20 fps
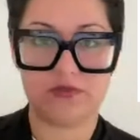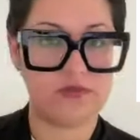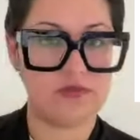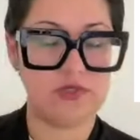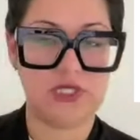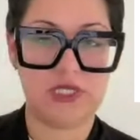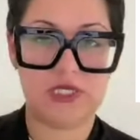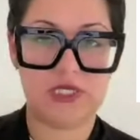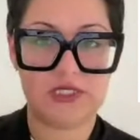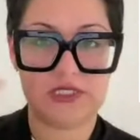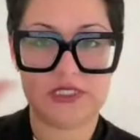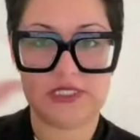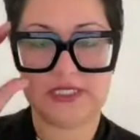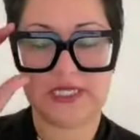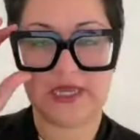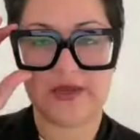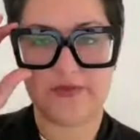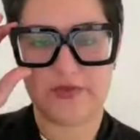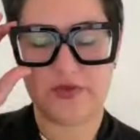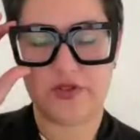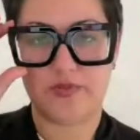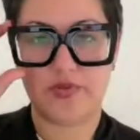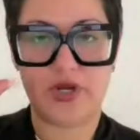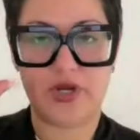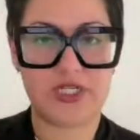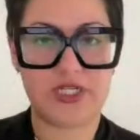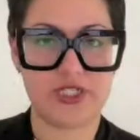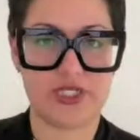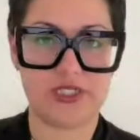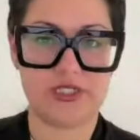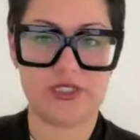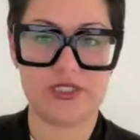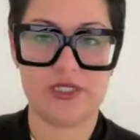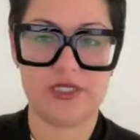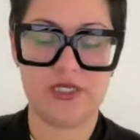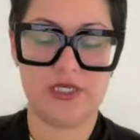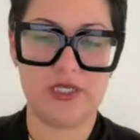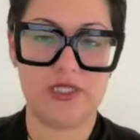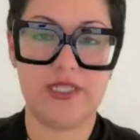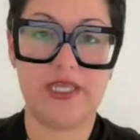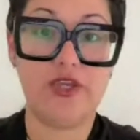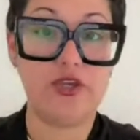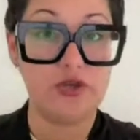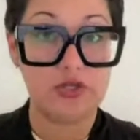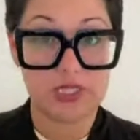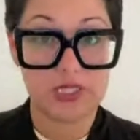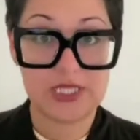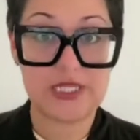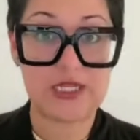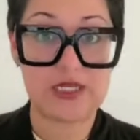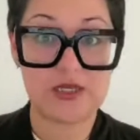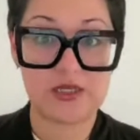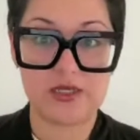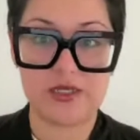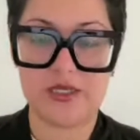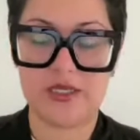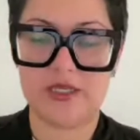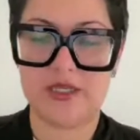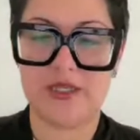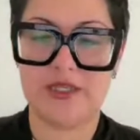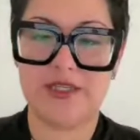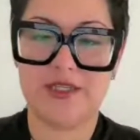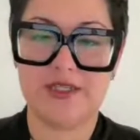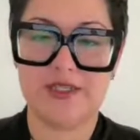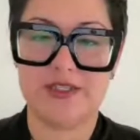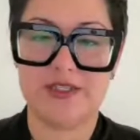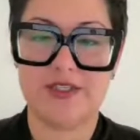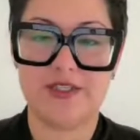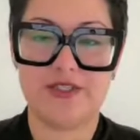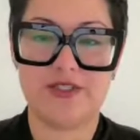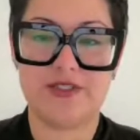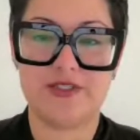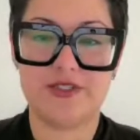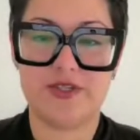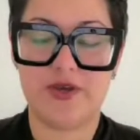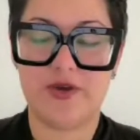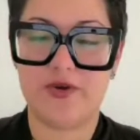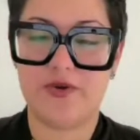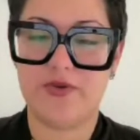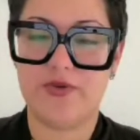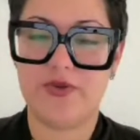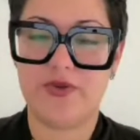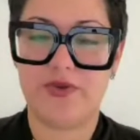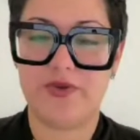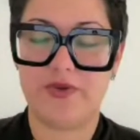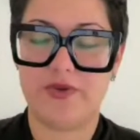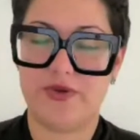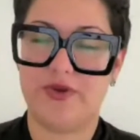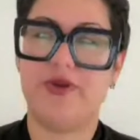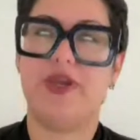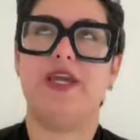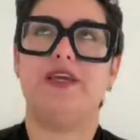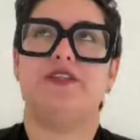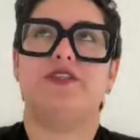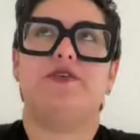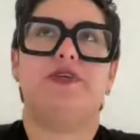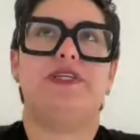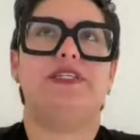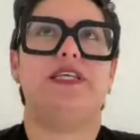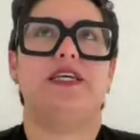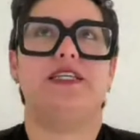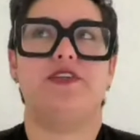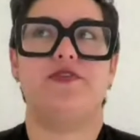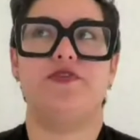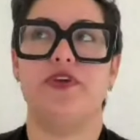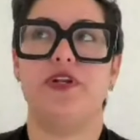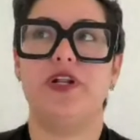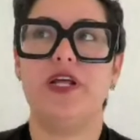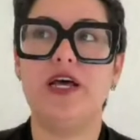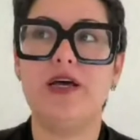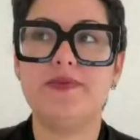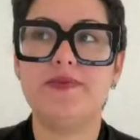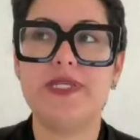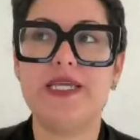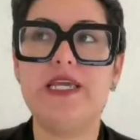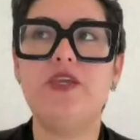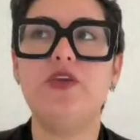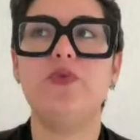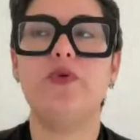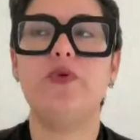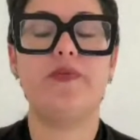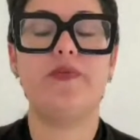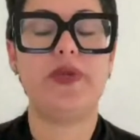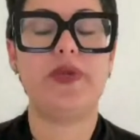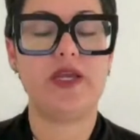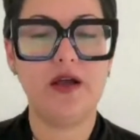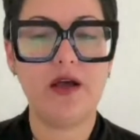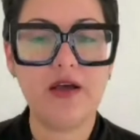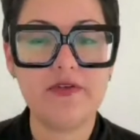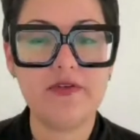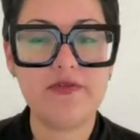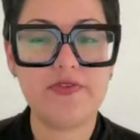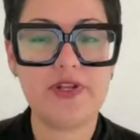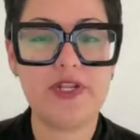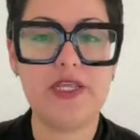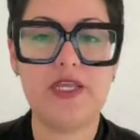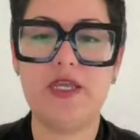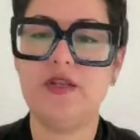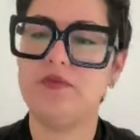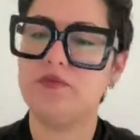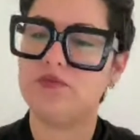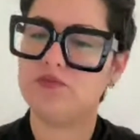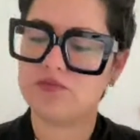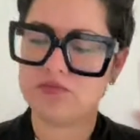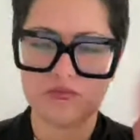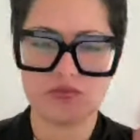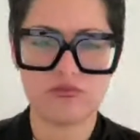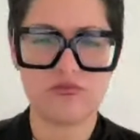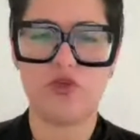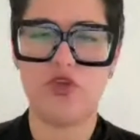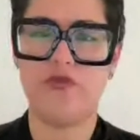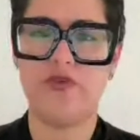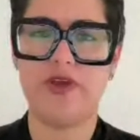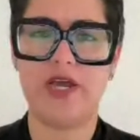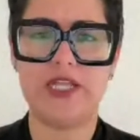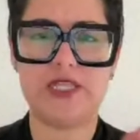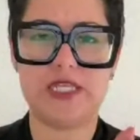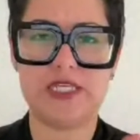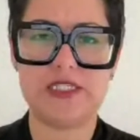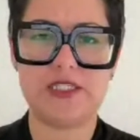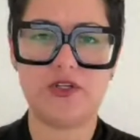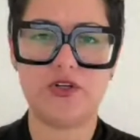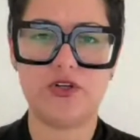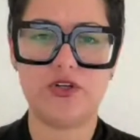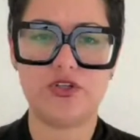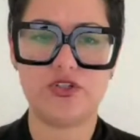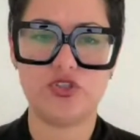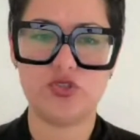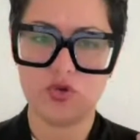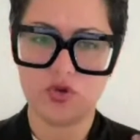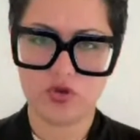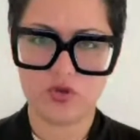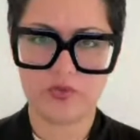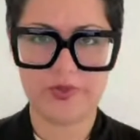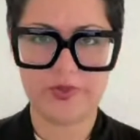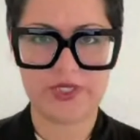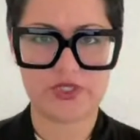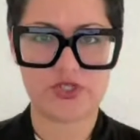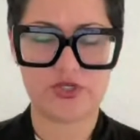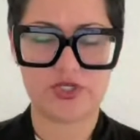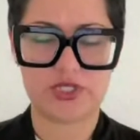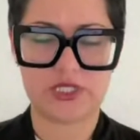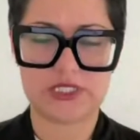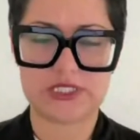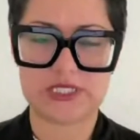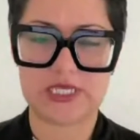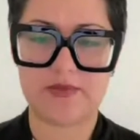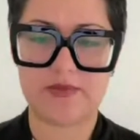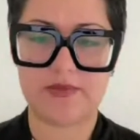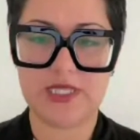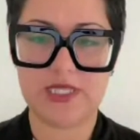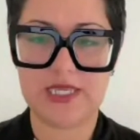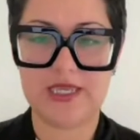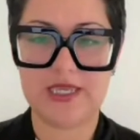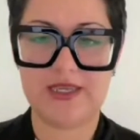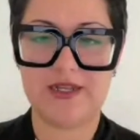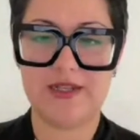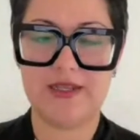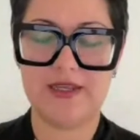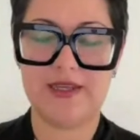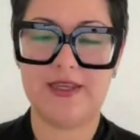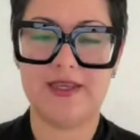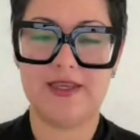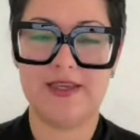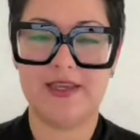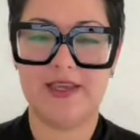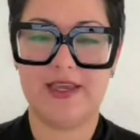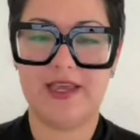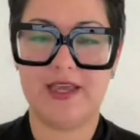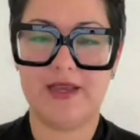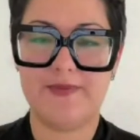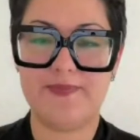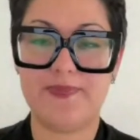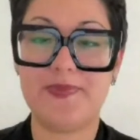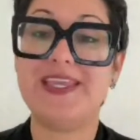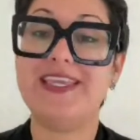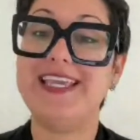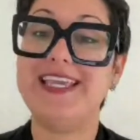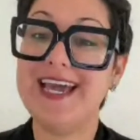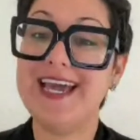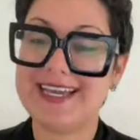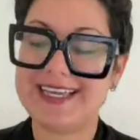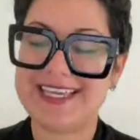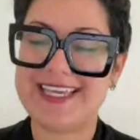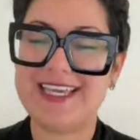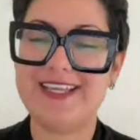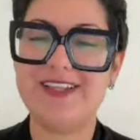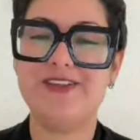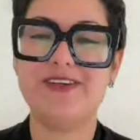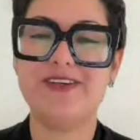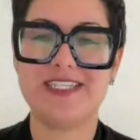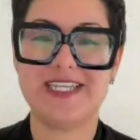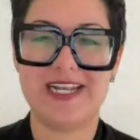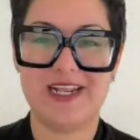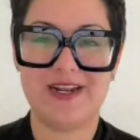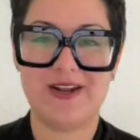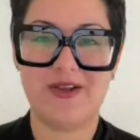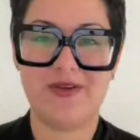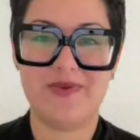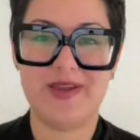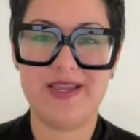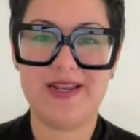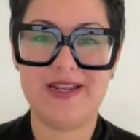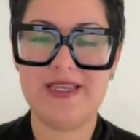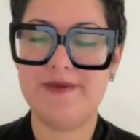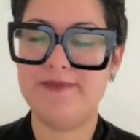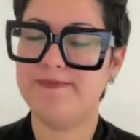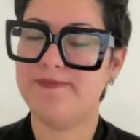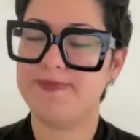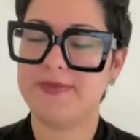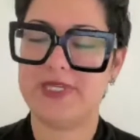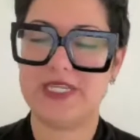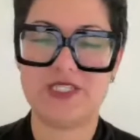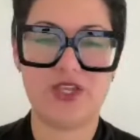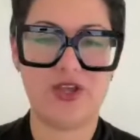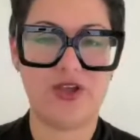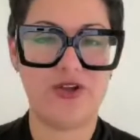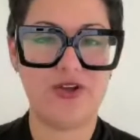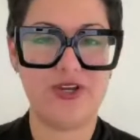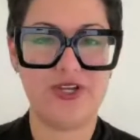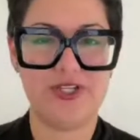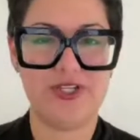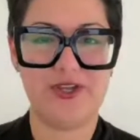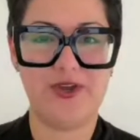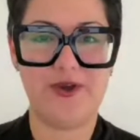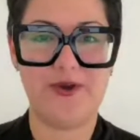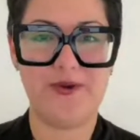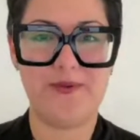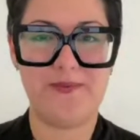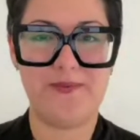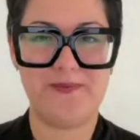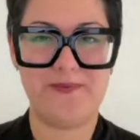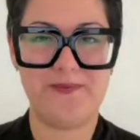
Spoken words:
the design for the project that you're leading. So so he's asking for an update. You want to be confident. You've got things under control because you're the team lead. Yeah, he looked at it already. It's all good to go.